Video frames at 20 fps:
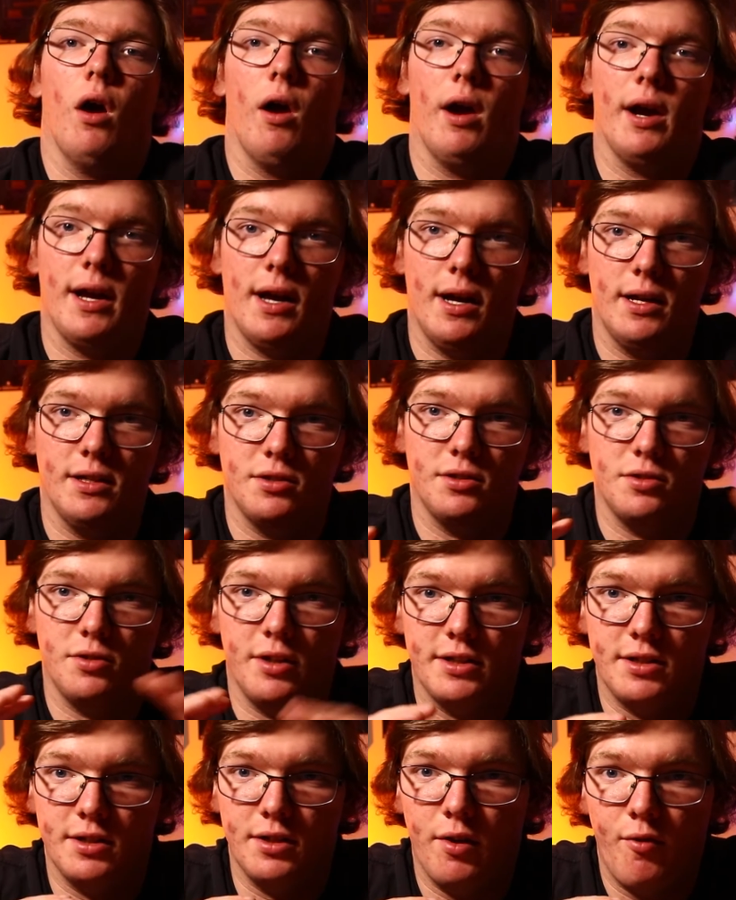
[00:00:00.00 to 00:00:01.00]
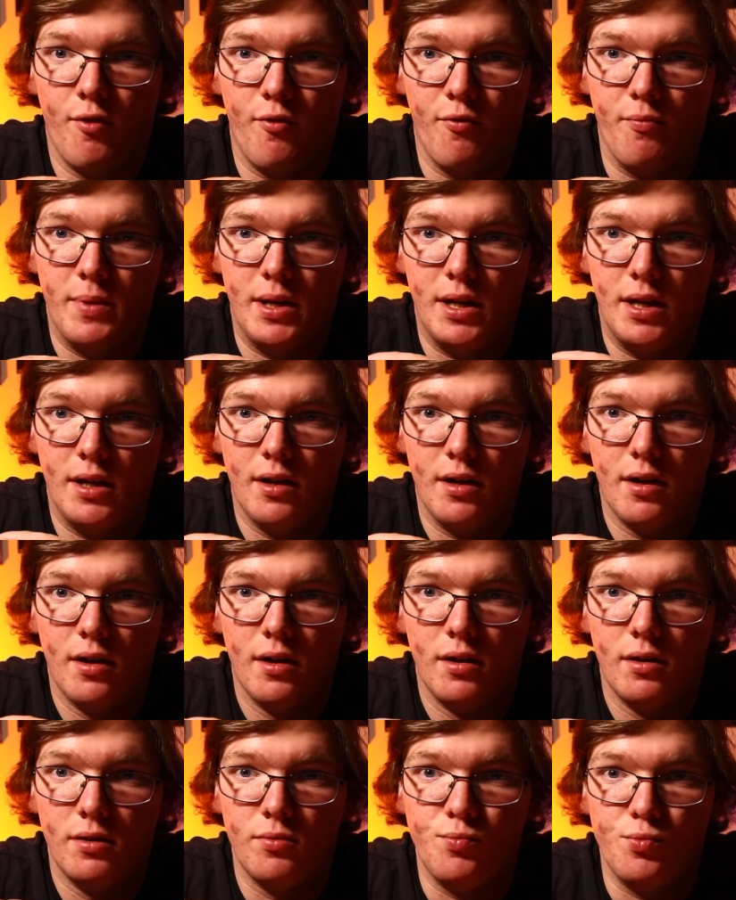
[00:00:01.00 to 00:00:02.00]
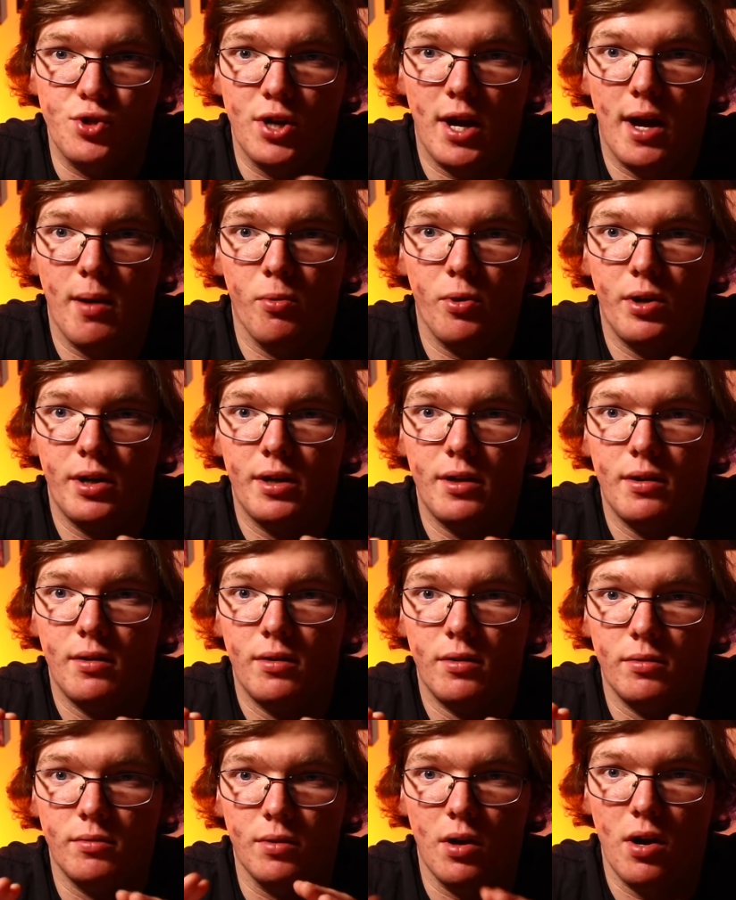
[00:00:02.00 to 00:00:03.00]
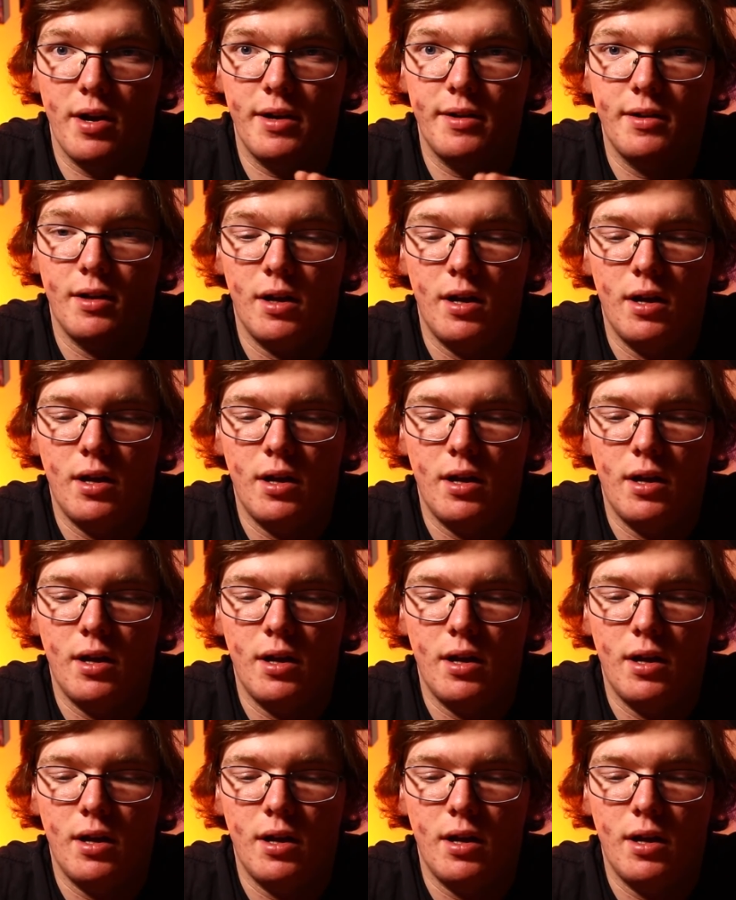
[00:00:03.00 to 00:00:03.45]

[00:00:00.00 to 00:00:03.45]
All right, guys, so that's enough of me jabbering, all right?